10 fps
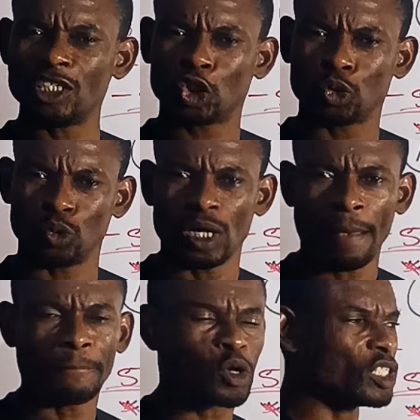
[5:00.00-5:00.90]
issue
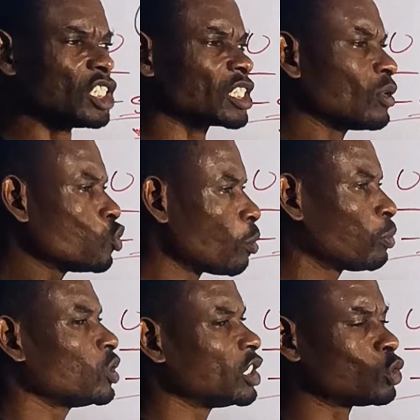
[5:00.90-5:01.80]
because each time you
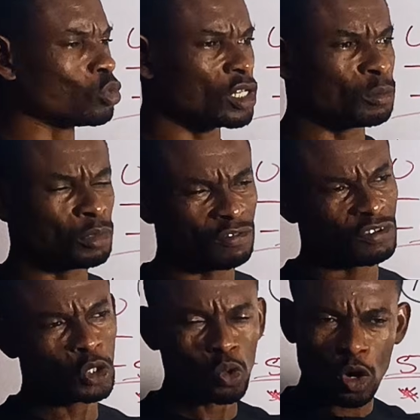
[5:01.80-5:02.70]
upload it will keep
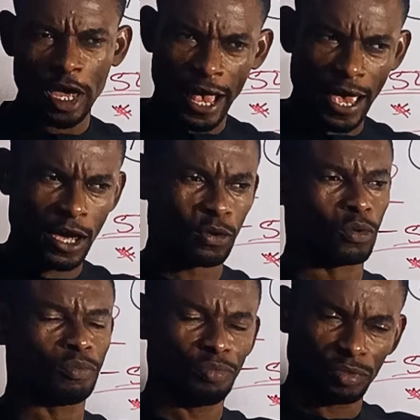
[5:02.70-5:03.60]
giving you
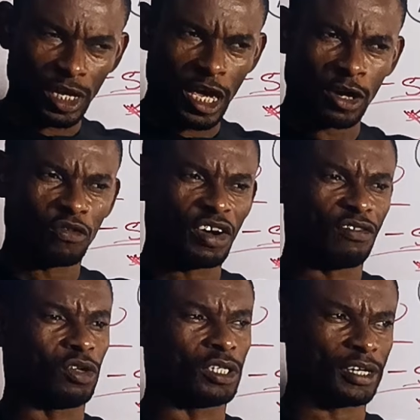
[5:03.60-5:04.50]
error, error
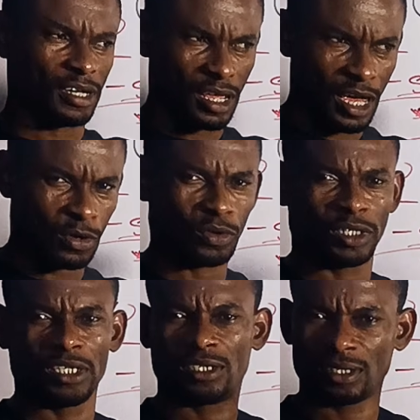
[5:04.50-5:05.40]
500, error
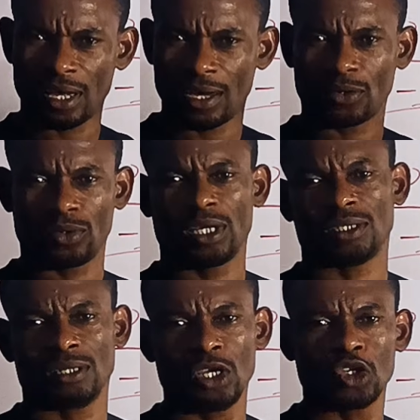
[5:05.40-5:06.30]
this, error
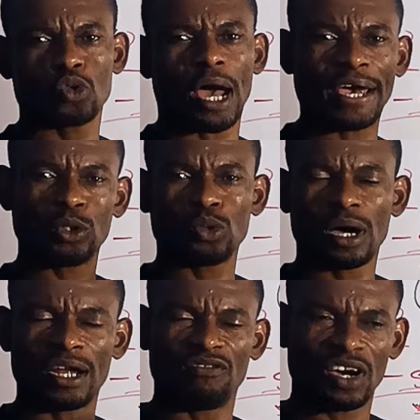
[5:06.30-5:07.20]
that. So I
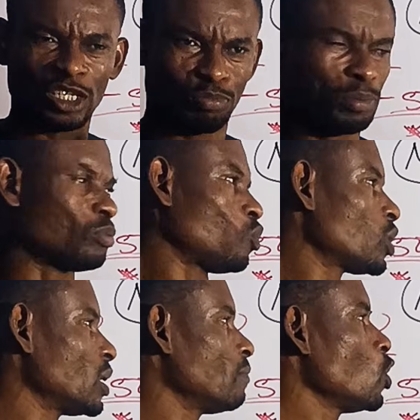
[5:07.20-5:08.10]
do advise people,
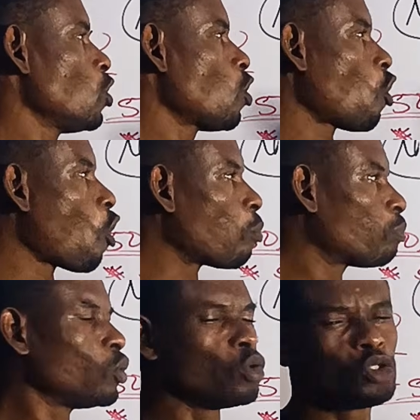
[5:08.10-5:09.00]
okay,
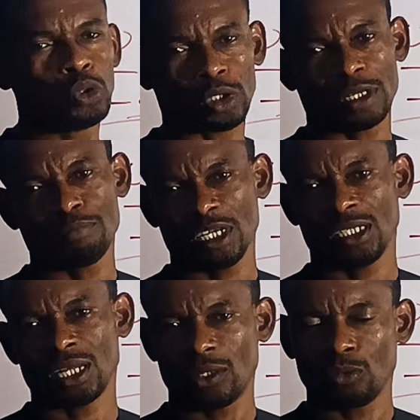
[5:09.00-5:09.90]
upload during
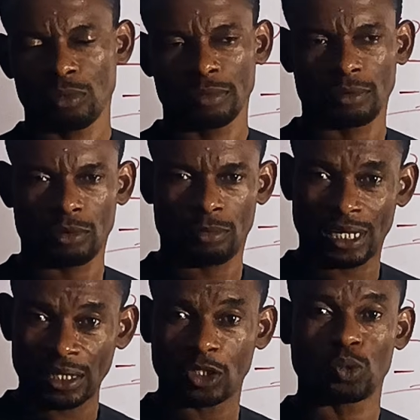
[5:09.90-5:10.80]
midnight.
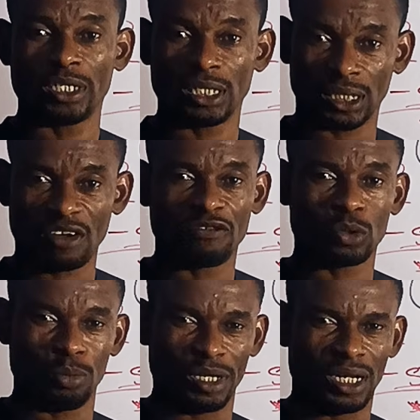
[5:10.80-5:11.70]
That is where the
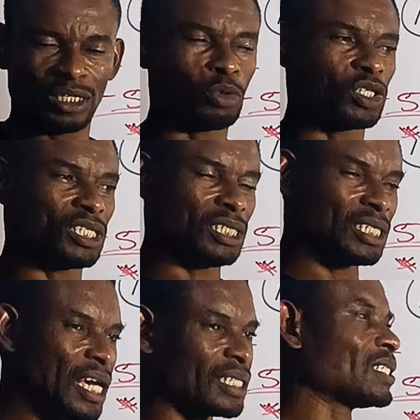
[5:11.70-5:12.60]
traffic will be less, but
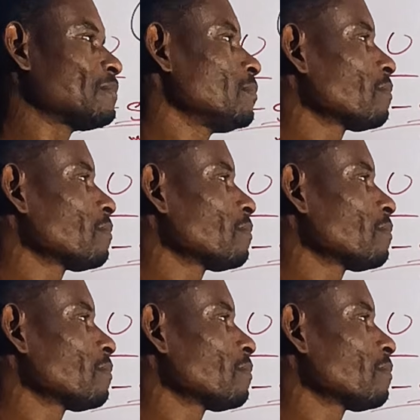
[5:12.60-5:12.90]
yet